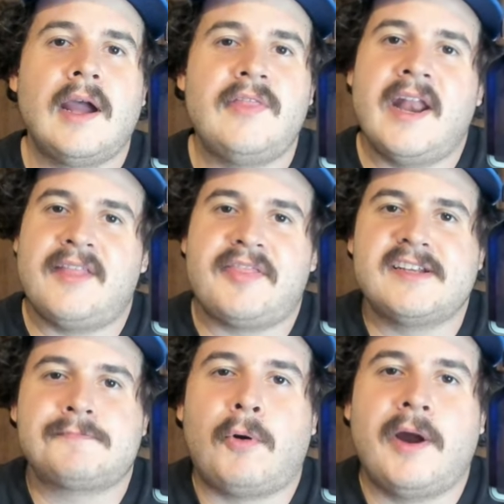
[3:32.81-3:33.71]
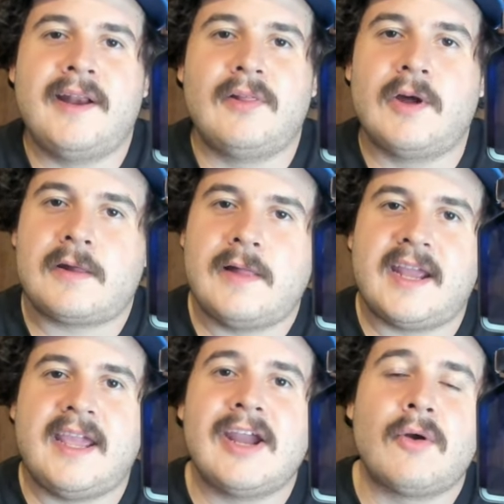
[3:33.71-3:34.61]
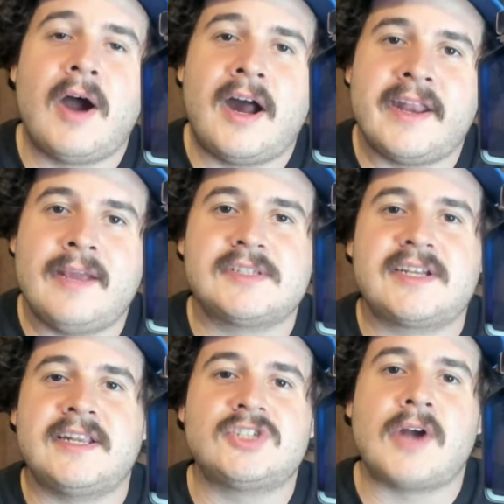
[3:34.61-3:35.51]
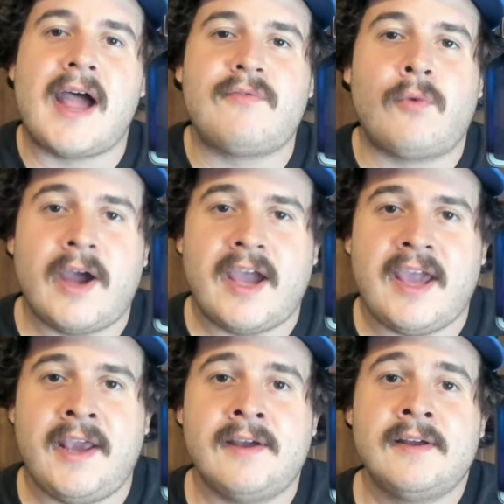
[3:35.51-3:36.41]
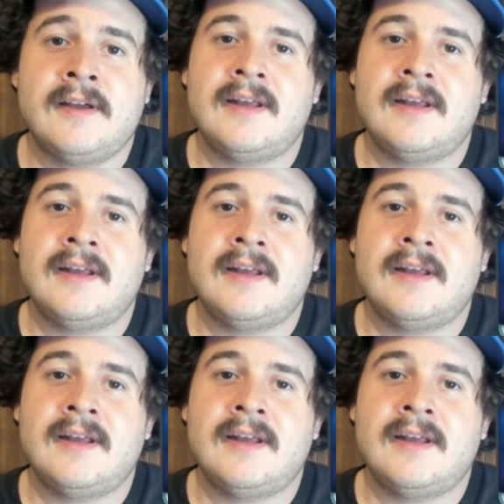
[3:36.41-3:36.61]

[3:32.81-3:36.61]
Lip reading: And then at this point, it looked like Hingarani was going to drive away